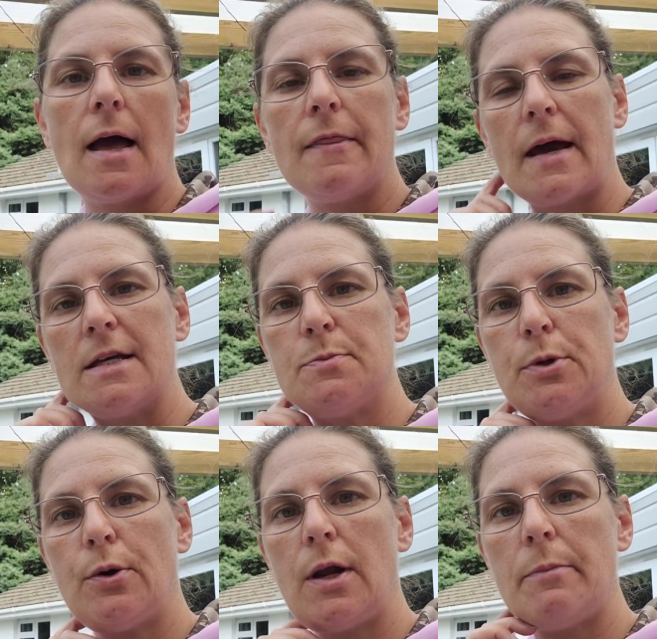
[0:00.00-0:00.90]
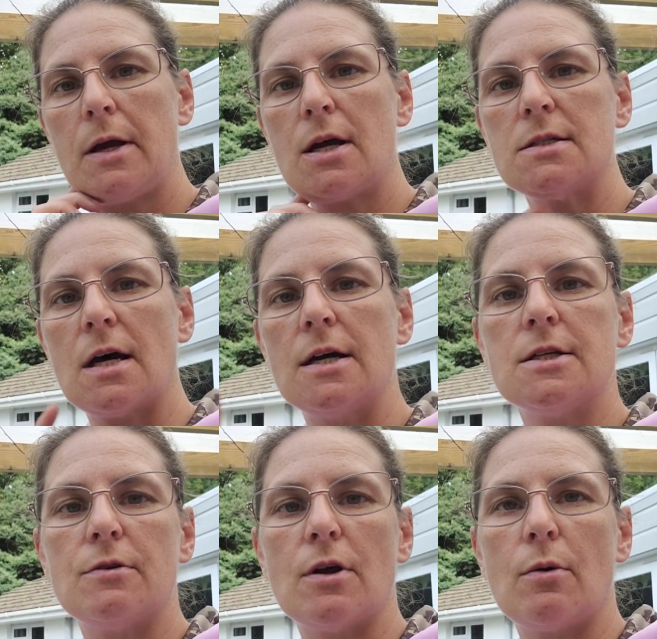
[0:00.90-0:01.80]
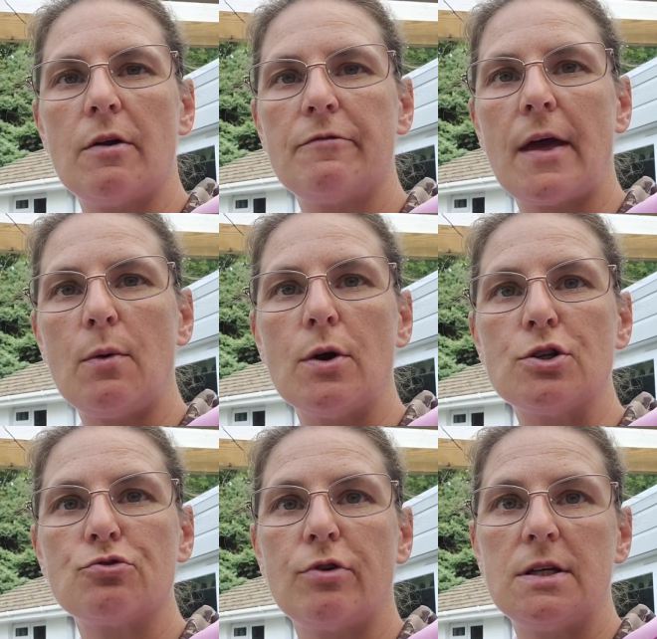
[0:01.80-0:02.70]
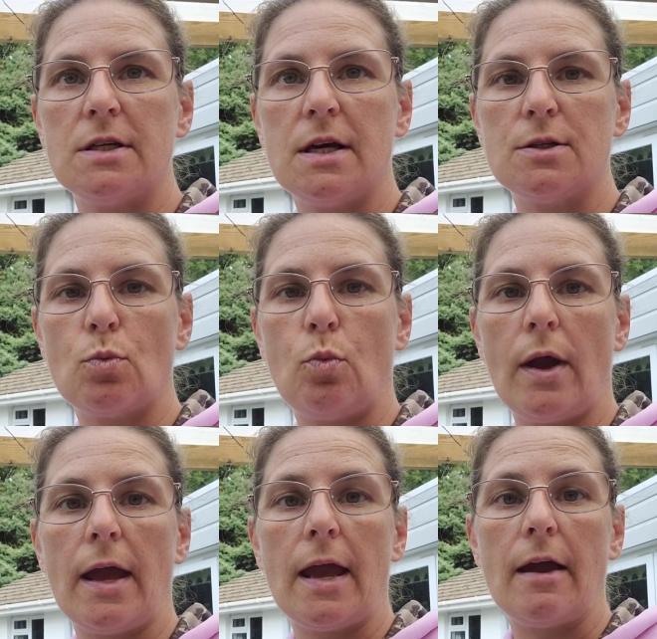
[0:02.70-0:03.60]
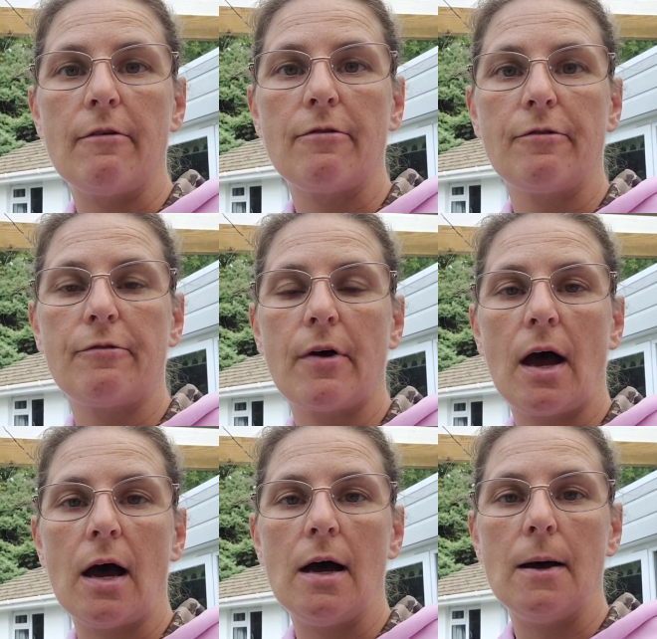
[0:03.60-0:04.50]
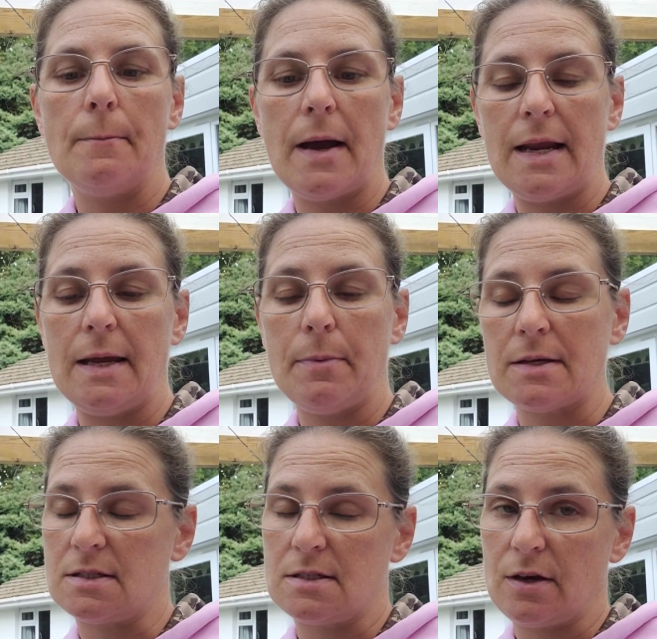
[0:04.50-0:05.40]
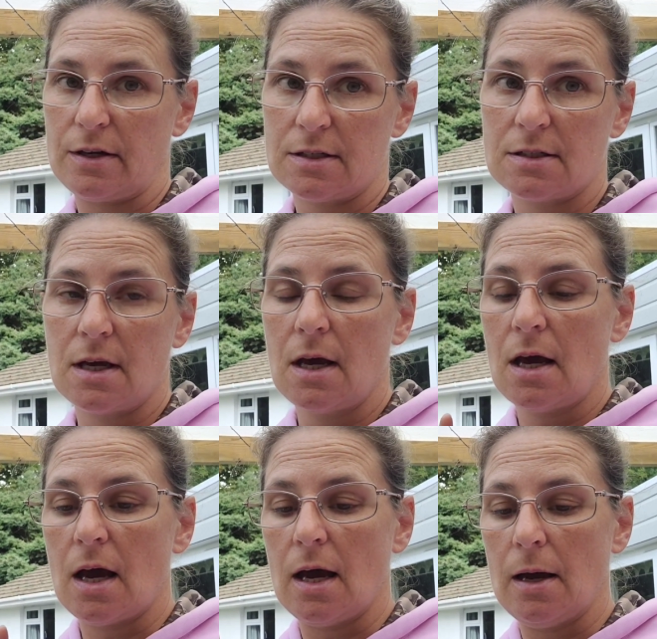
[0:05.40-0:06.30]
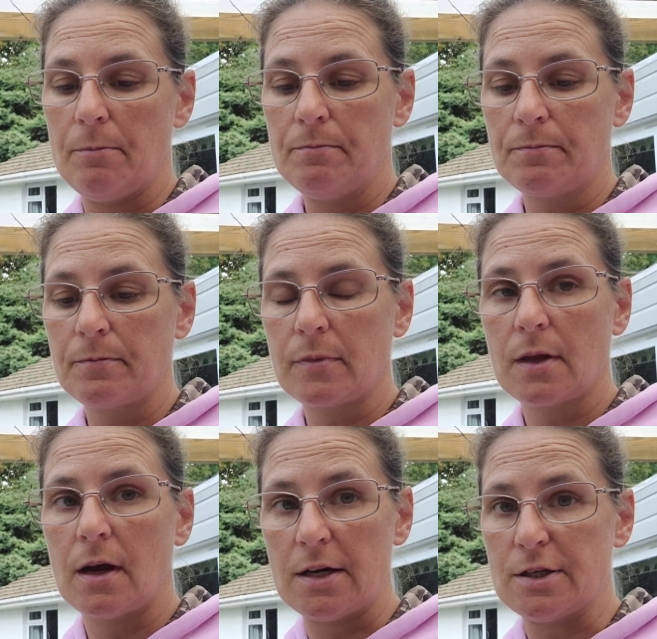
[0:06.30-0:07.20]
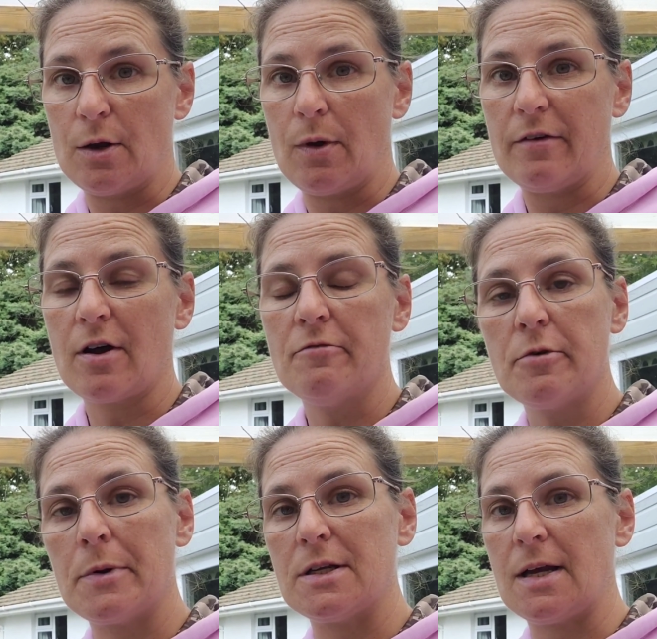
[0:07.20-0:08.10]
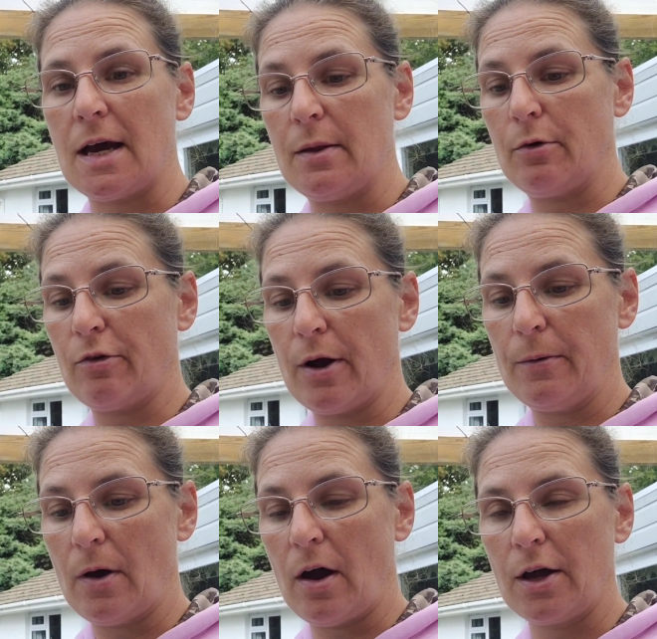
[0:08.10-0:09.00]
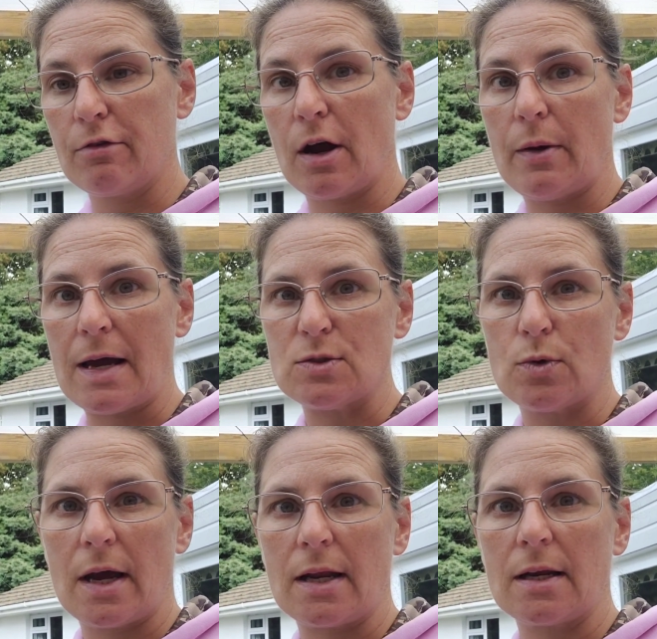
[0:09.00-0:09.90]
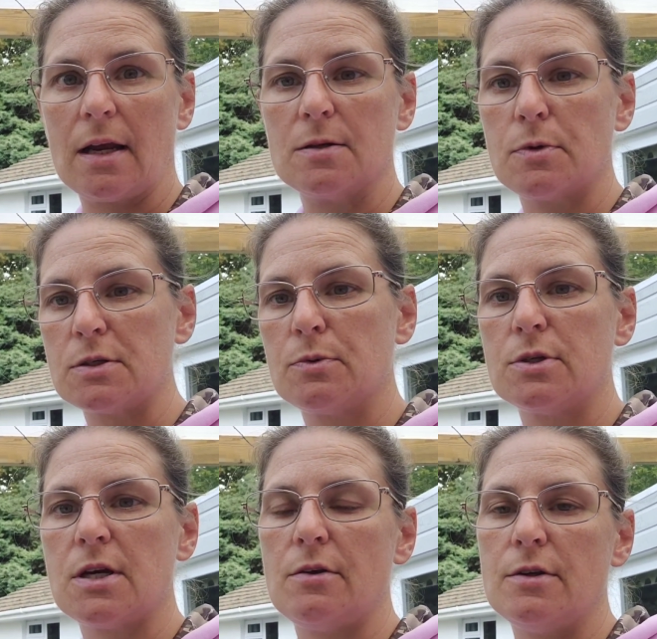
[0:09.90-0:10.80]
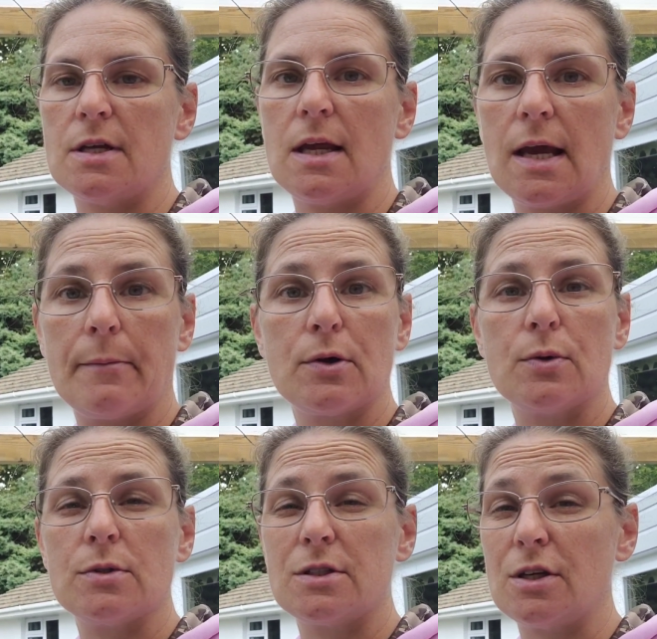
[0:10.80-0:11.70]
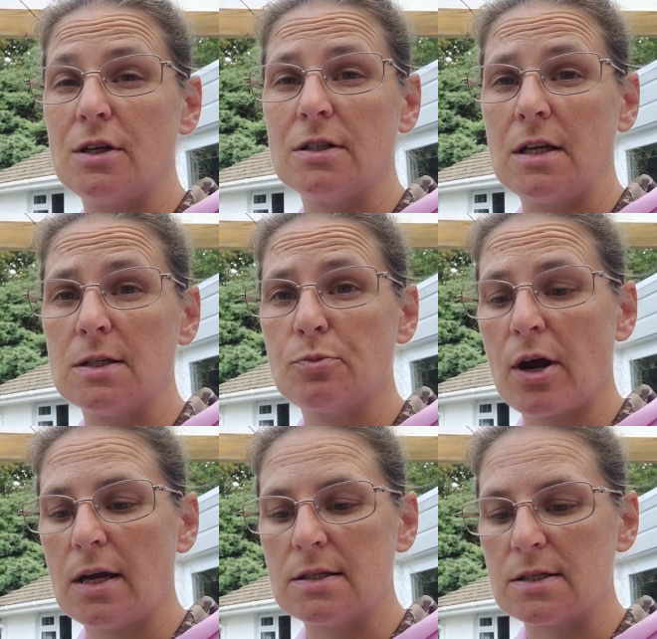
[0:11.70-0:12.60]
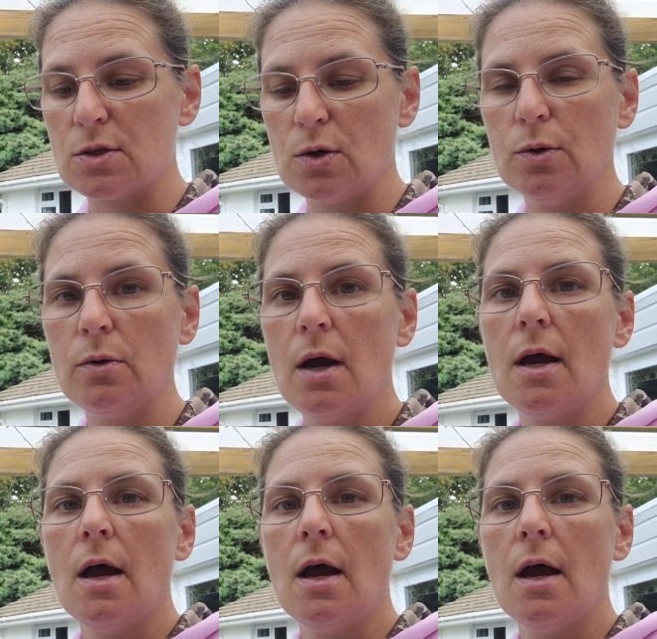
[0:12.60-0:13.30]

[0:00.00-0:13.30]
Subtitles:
and that is purely because I don't know if they were treated with any pesticides. I don't know where they've come from, I don't know how they were grown. I grow as organically as possible. I don't use any chemicals, I don't use any sprays at all.